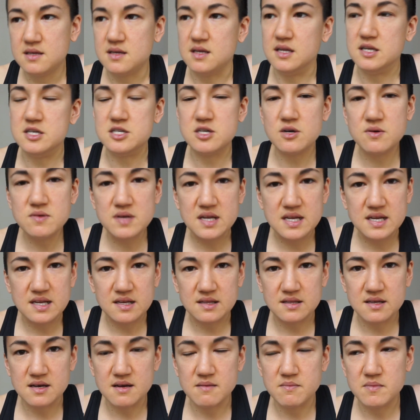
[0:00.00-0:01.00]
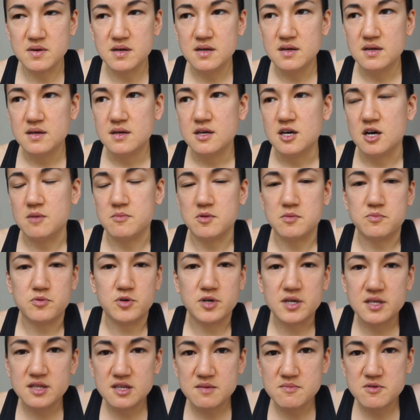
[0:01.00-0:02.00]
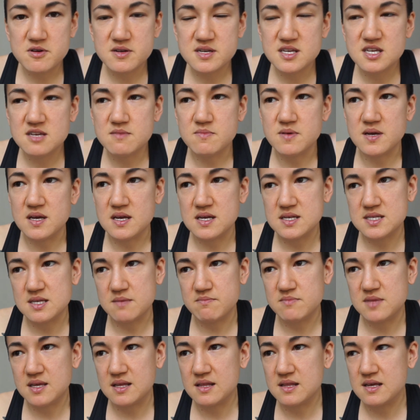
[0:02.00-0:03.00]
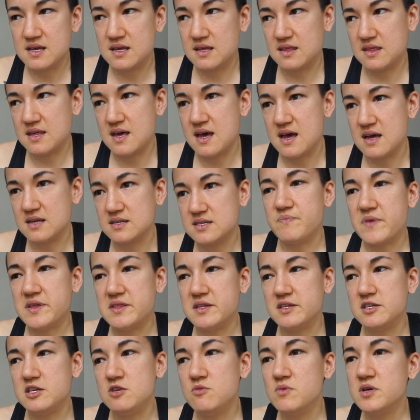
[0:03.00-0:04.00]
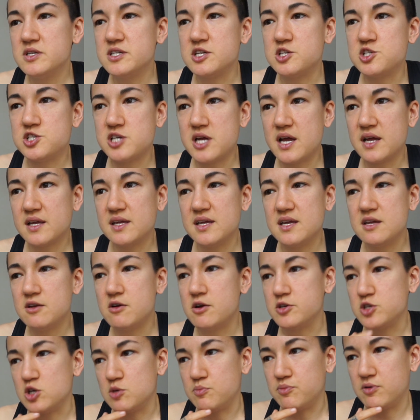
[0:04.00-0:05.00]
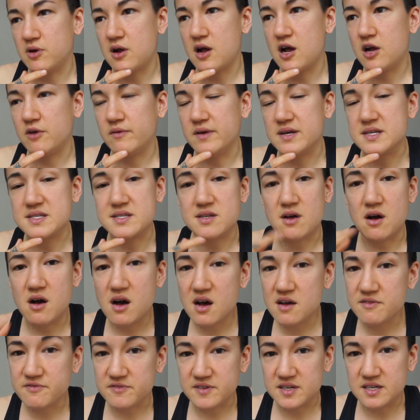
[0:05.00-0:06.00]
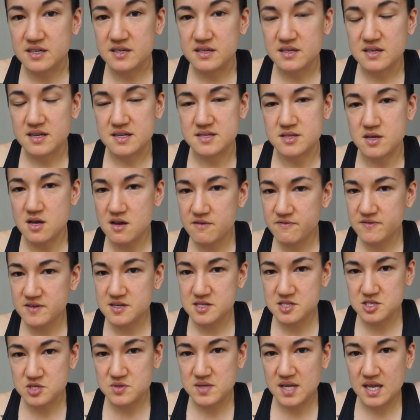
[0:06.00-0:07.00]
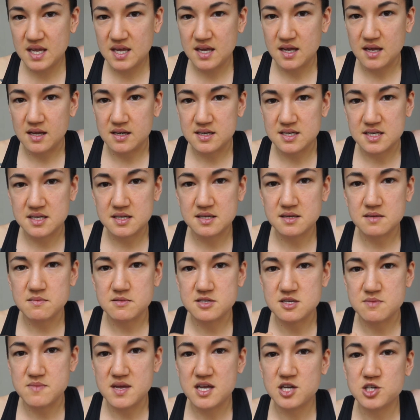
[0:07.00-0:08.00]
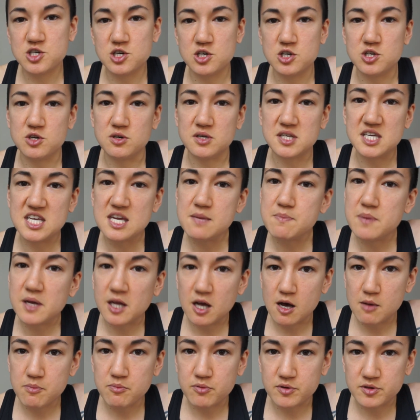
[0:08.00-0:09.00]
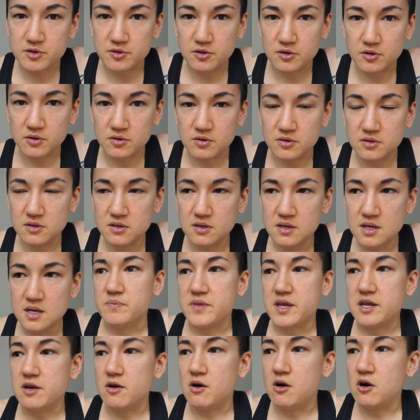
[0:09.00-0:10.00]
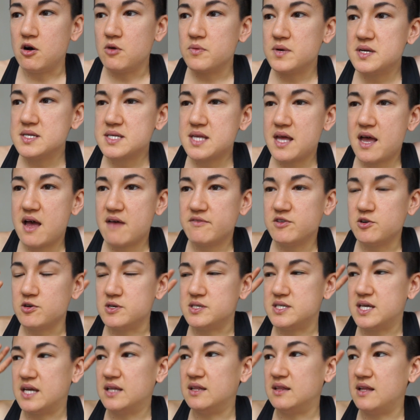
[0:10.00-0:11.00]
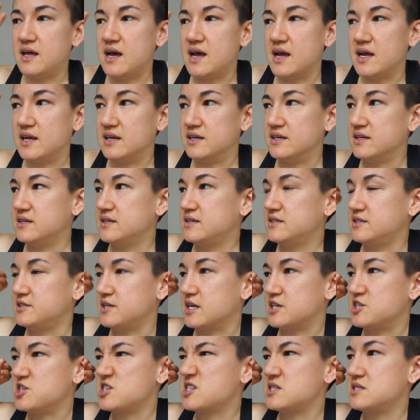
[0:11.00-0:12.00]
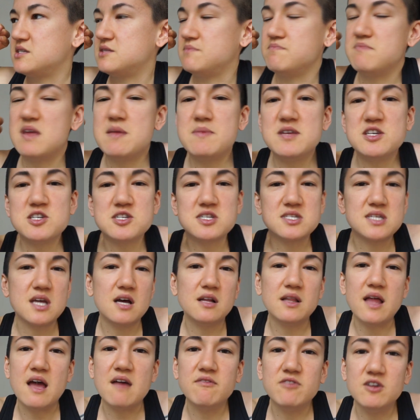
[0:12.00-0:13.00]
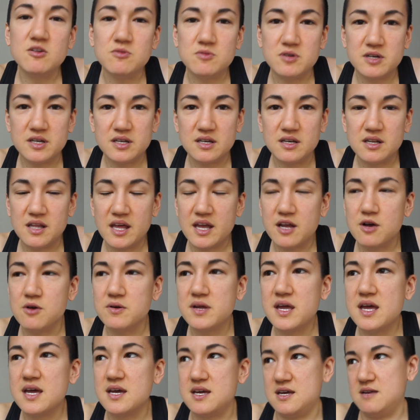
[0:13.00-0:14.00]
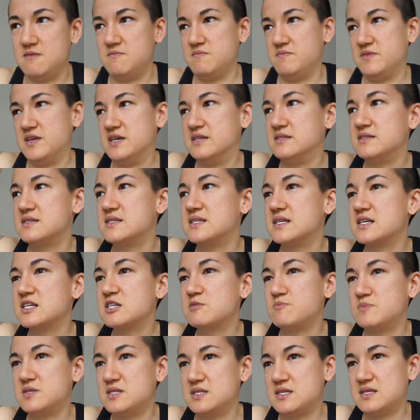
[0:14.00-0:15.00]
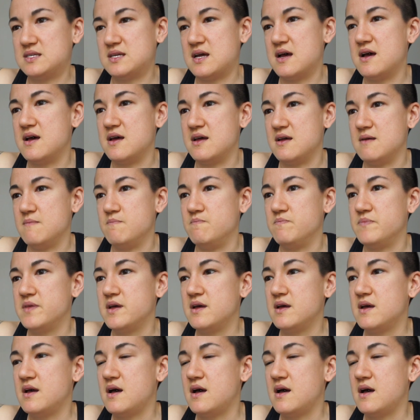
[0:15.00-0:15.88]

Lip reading: and donating them. Putting them on eBay, something like that. And then you want to check in on your progress often as you can, to make sure you're keeping up with your goal, and always have your deadline. Like maybe just tell everyone, like, okay, in 6 months time,